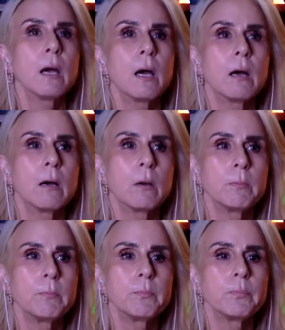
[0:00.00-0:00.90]

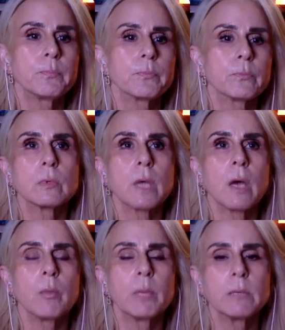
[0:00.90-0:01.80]

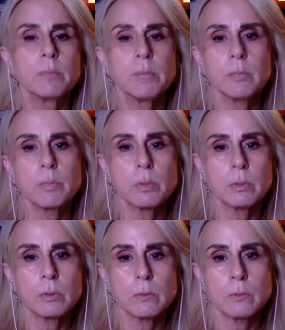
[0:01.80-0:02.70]
Helping
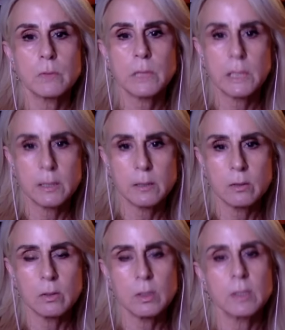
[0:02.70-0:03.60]
people heal,